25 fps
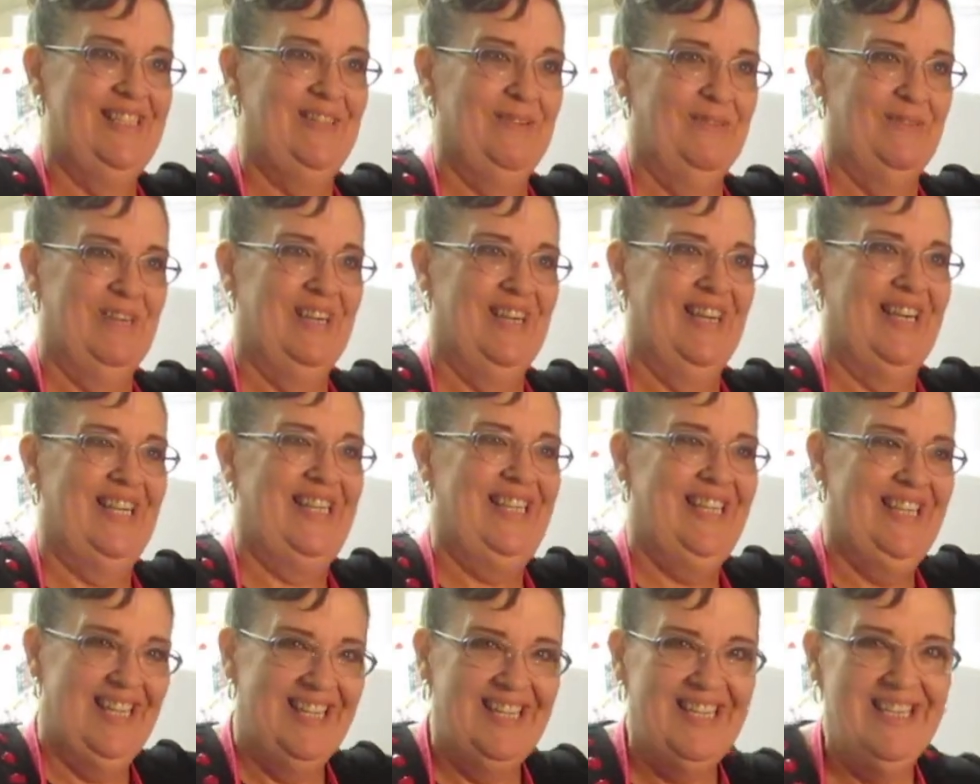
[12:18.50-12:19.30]
the word.
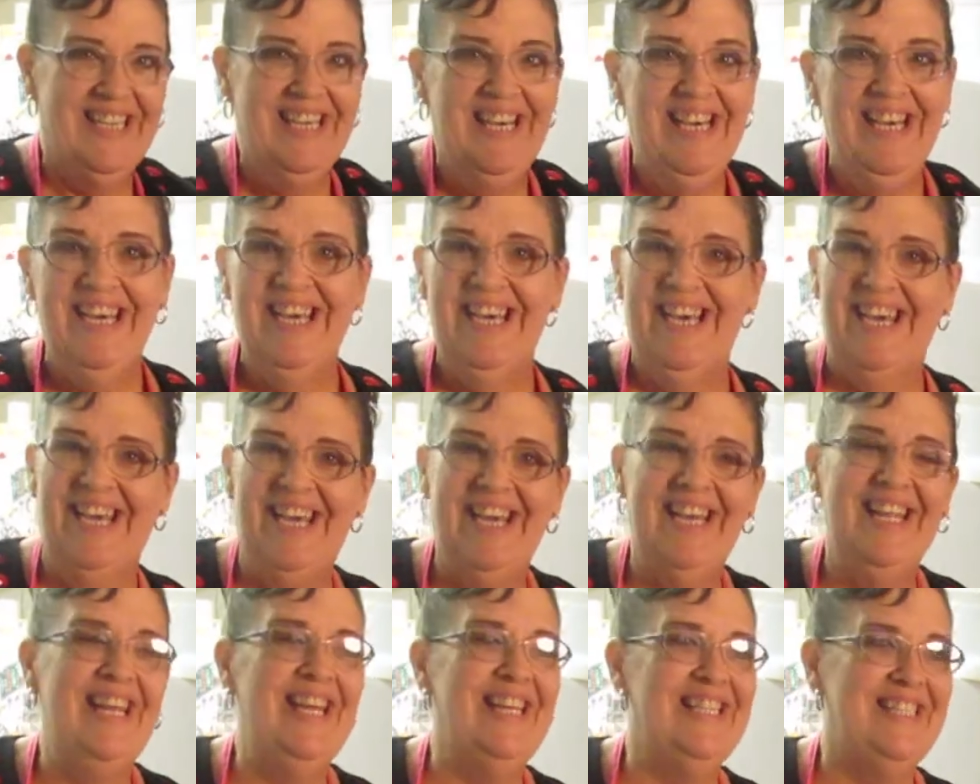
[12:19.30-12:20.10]

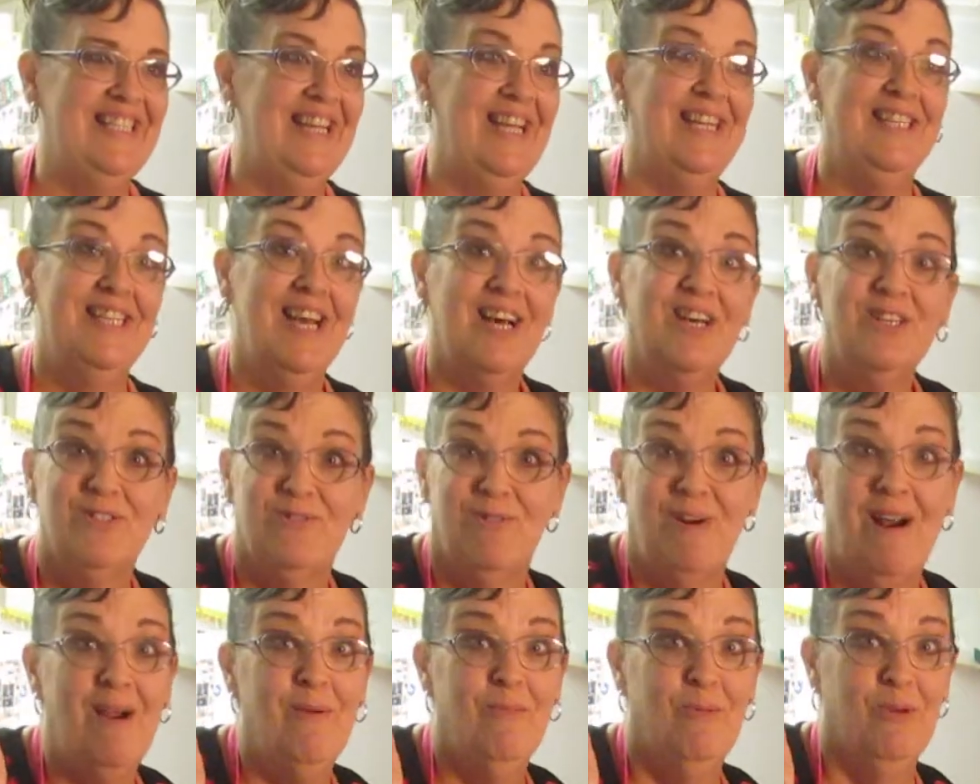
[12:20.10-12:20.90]
It does
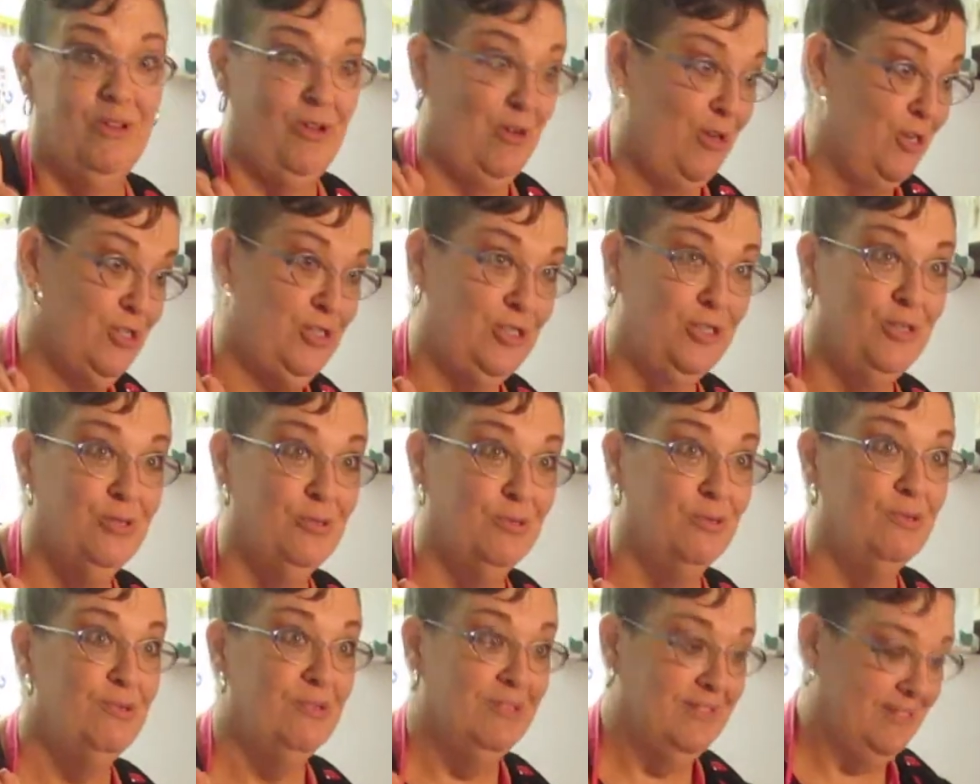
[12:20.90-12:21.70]
rhyme with au
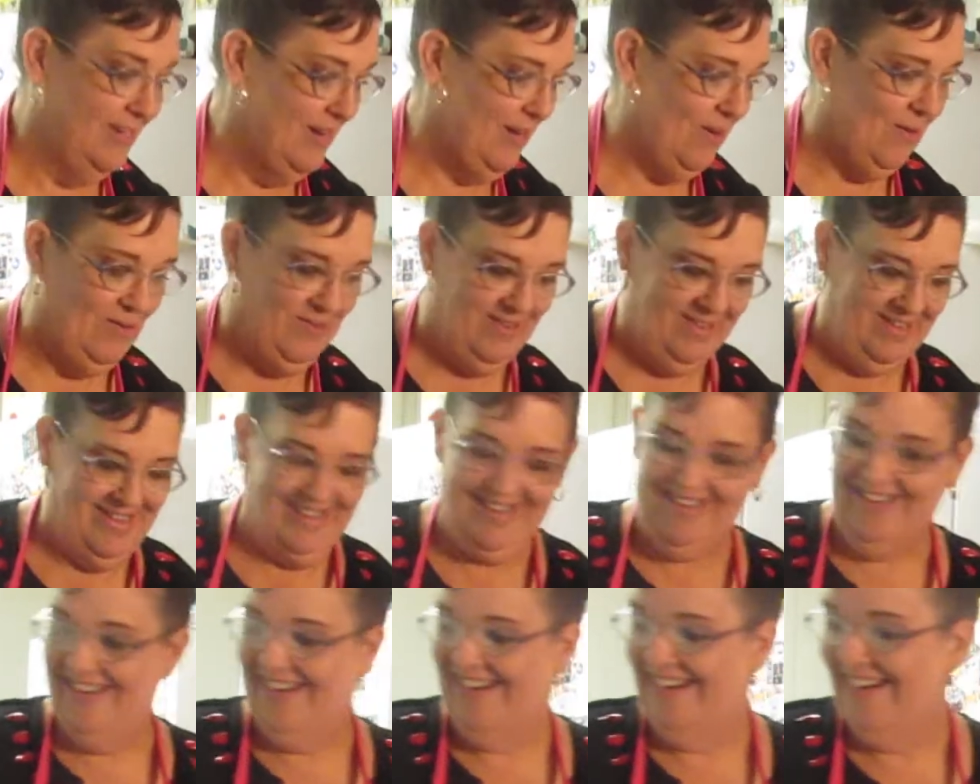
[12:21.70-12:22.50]
jus. No.
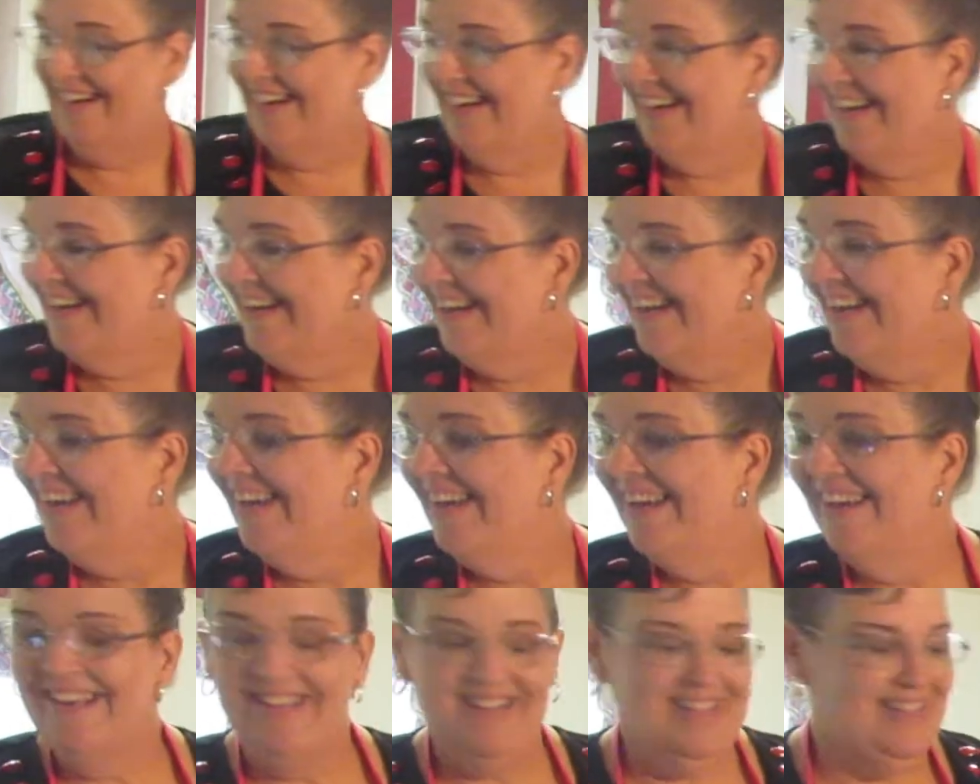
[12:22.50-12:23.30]

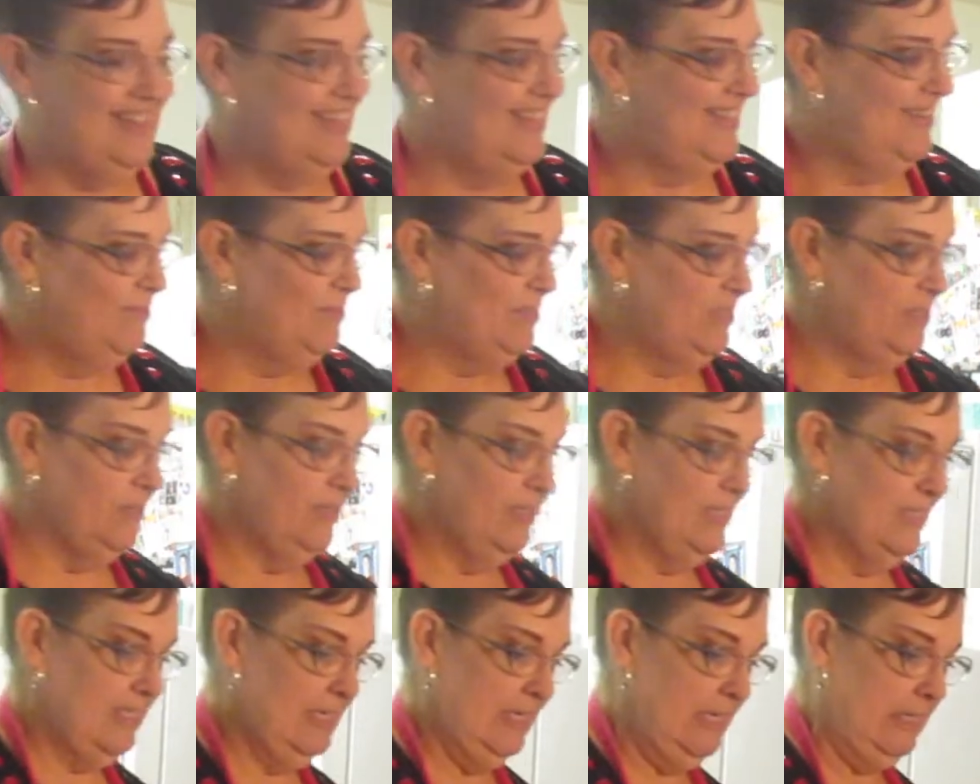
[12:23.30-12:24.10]
I'll do
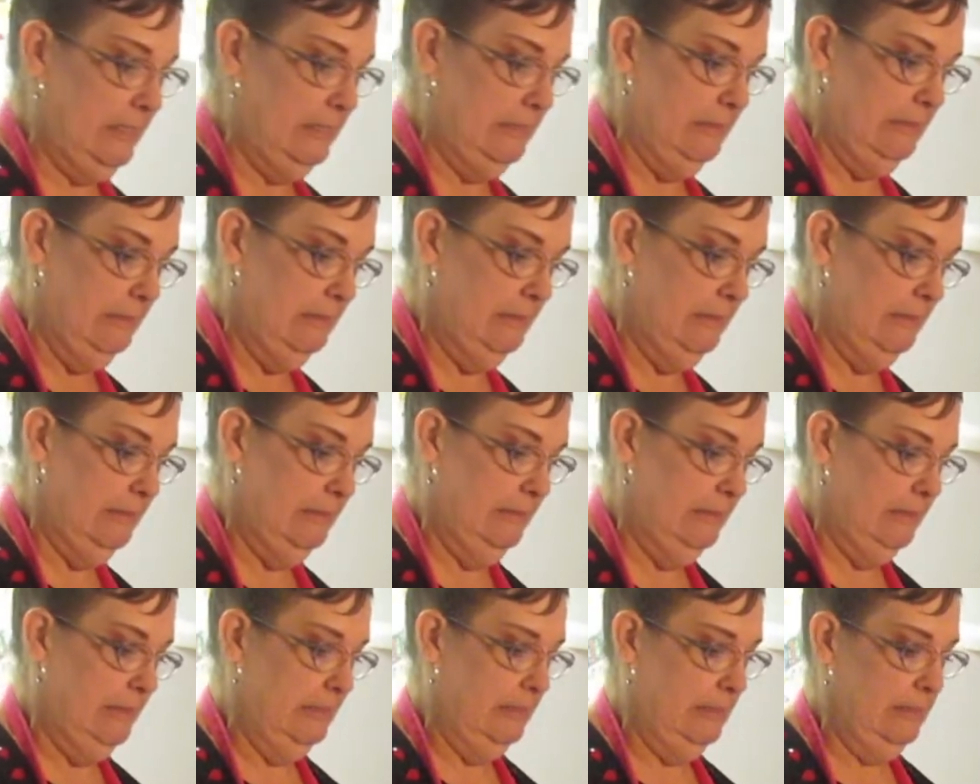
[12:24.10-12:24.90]
this again.
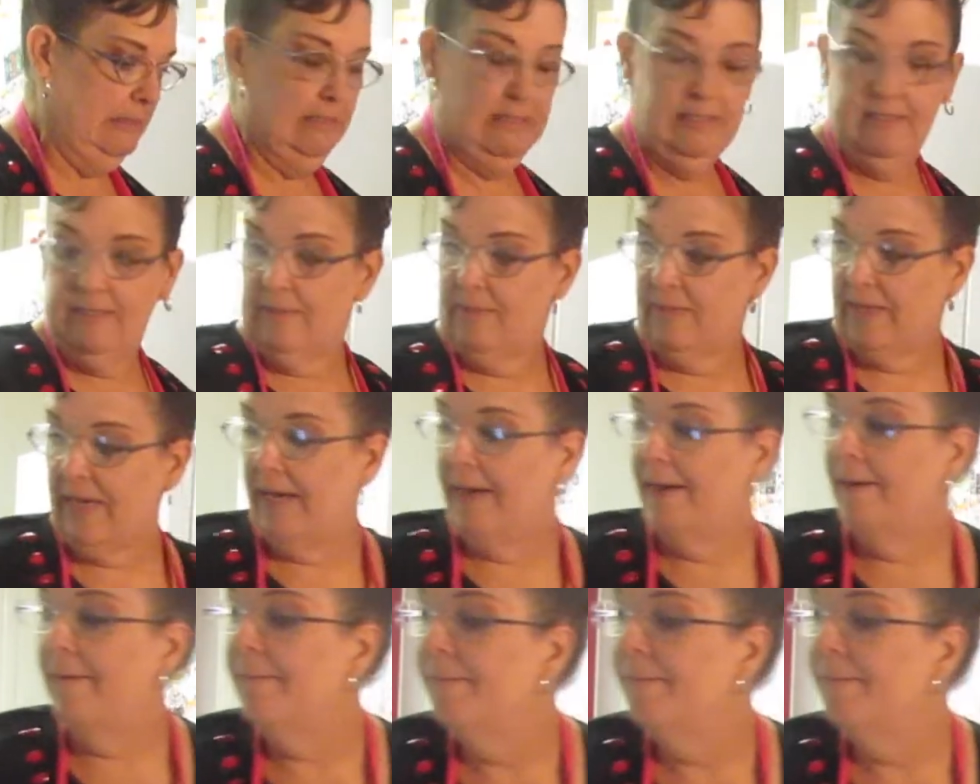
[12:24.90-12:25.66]
Okay.